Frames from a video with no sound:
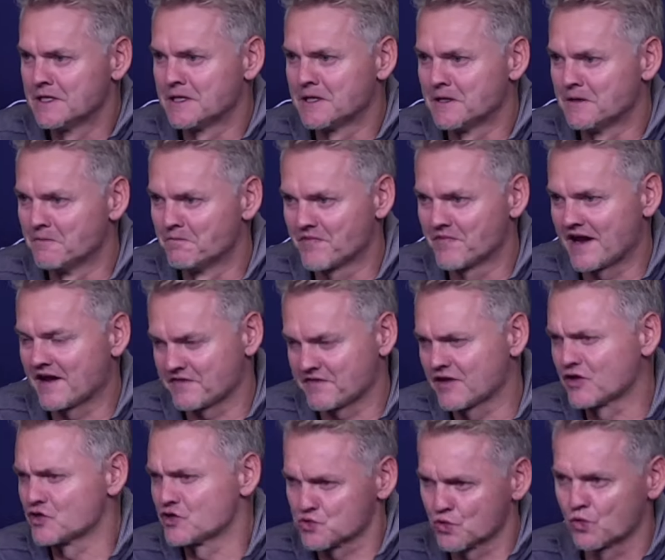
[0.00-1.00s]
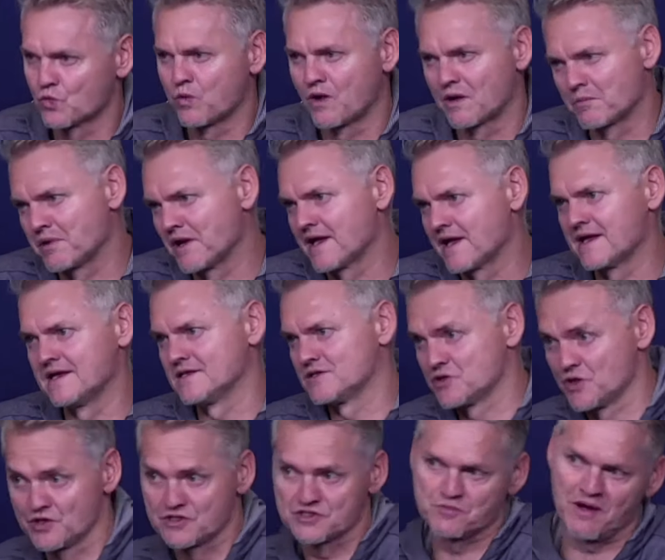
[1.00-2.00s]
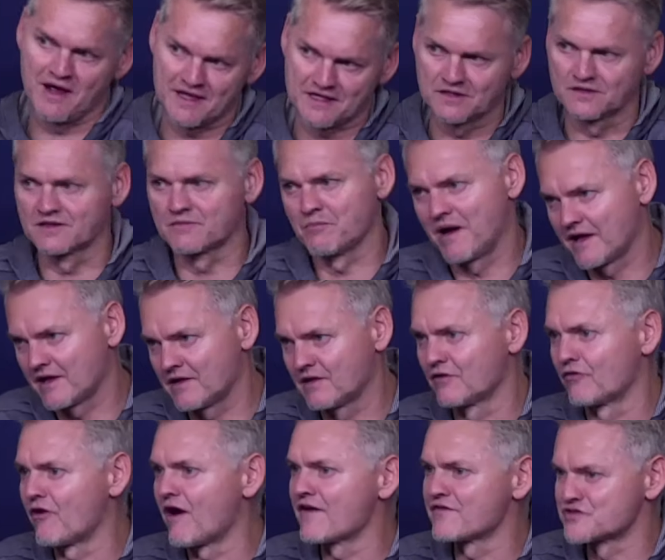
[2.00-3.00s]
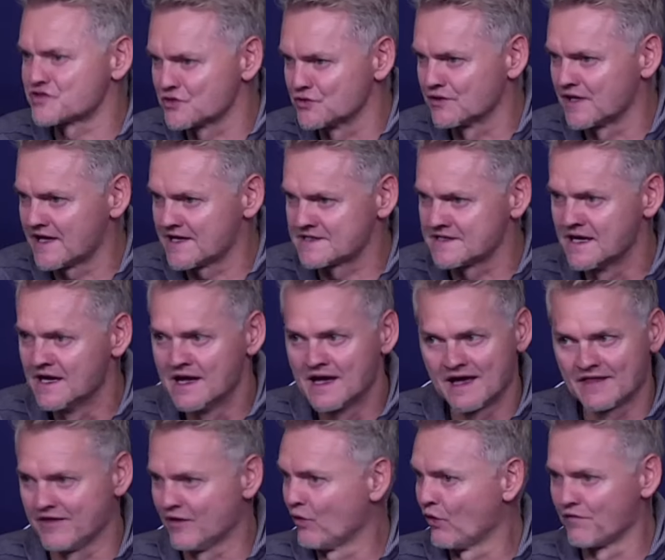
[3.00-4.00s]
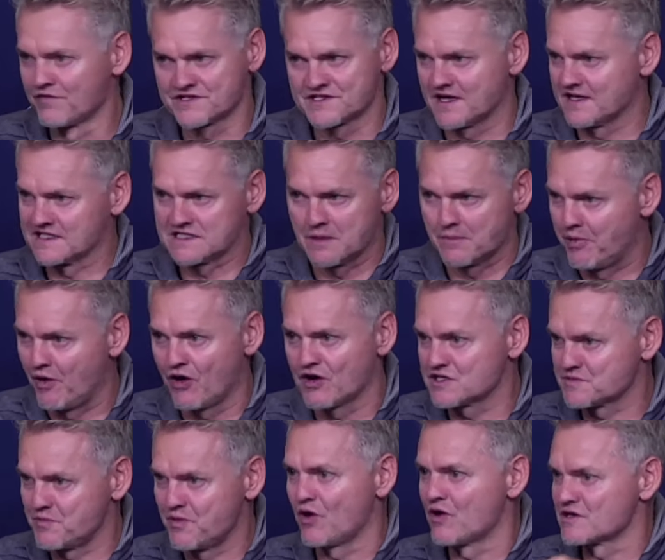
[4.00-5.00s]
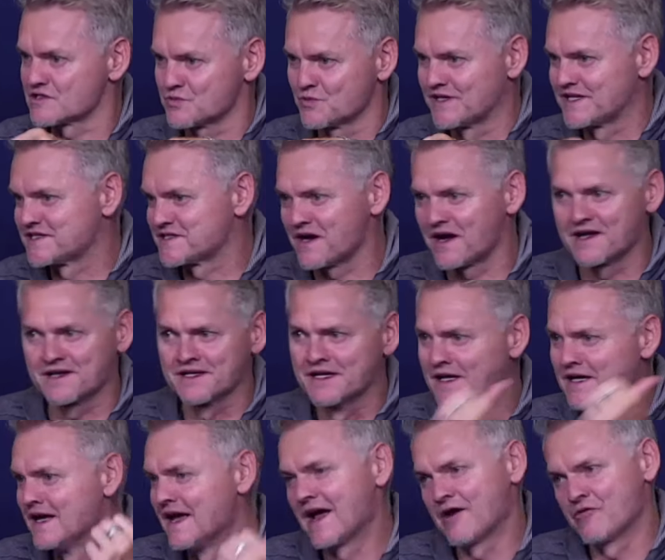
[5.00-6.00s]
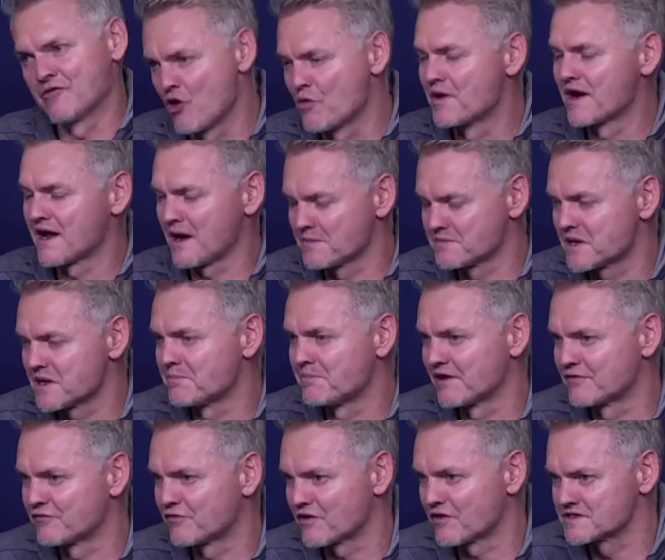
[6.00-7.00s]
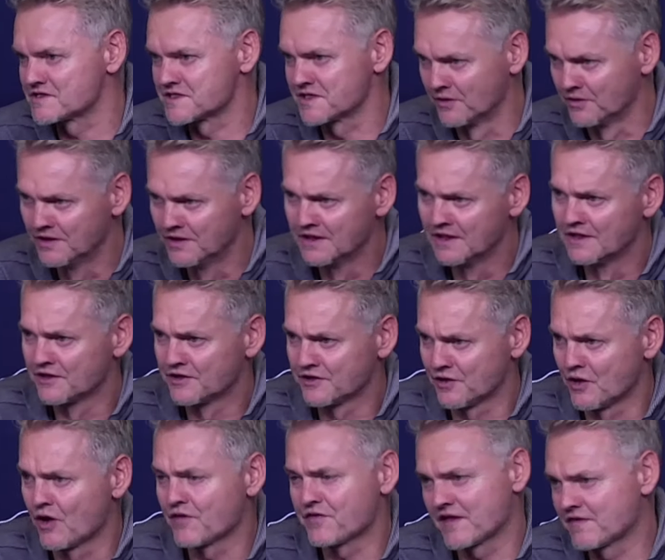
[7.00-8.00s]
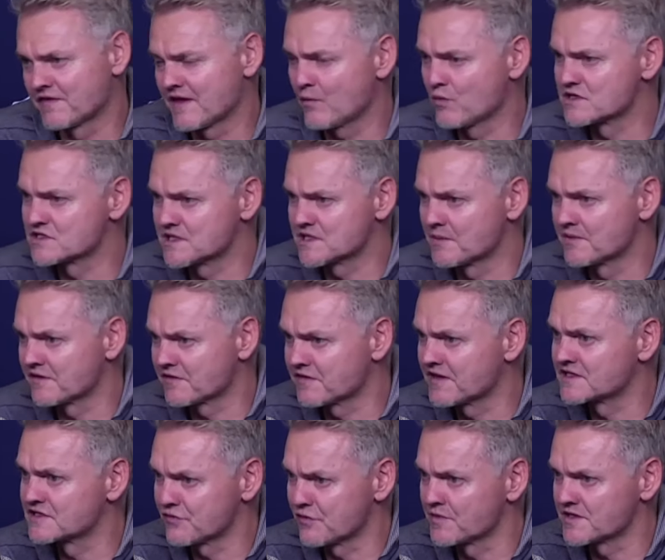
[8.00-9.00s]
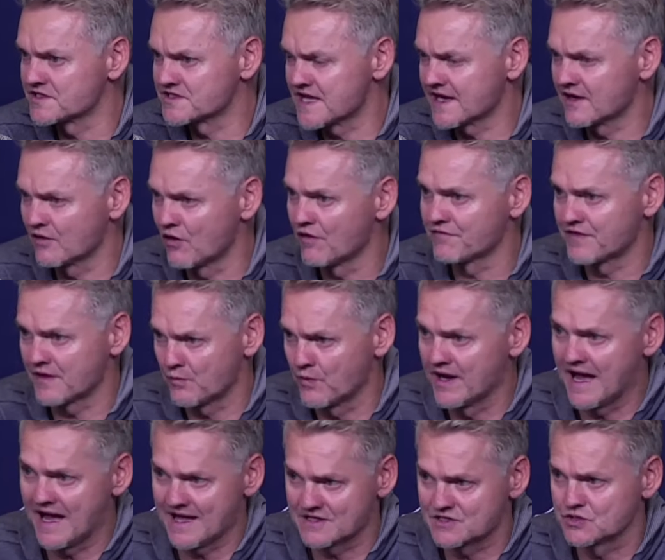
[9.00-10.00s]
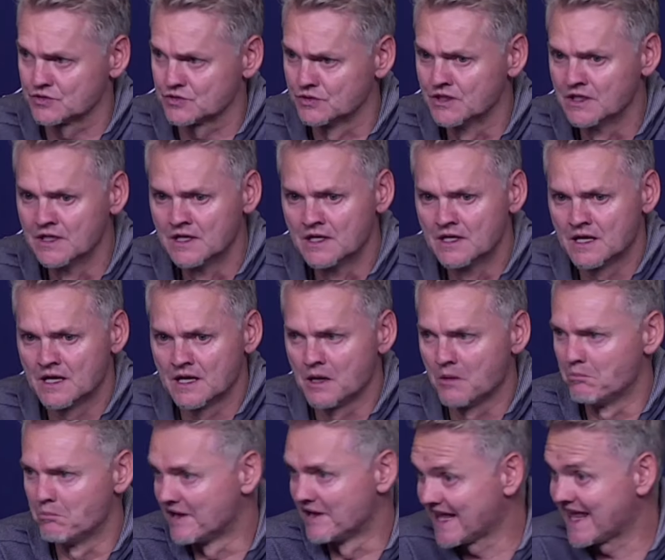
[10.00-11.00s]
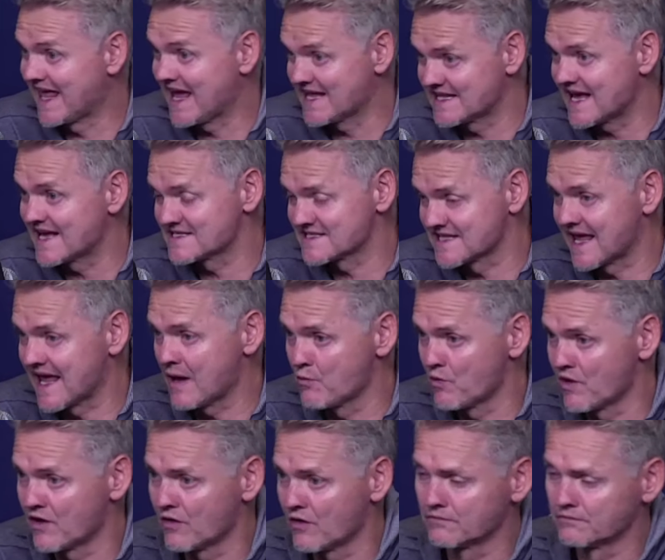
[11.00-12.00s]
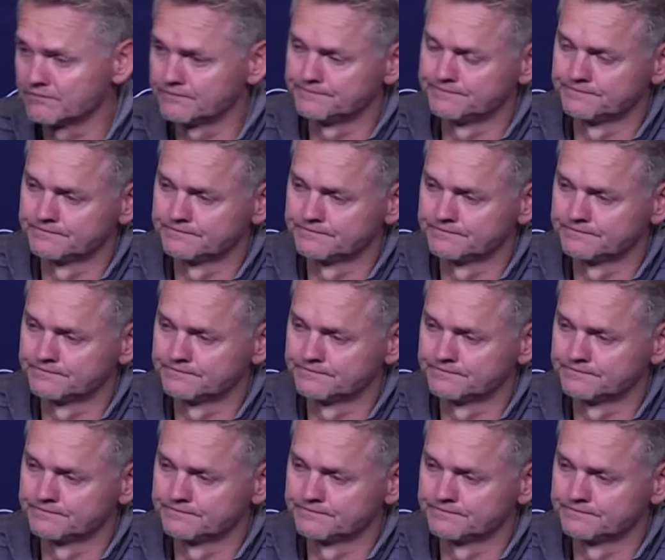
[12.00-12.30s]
Um, and I think you saw it one play, he turns Michael, Michael arrives too late. And then all of a sudden it's a pass, pass, weak side, and Roman comes up big for us. So, you know, I think that was some of the things from the second half that that we had to uh, mitigate as the game went on.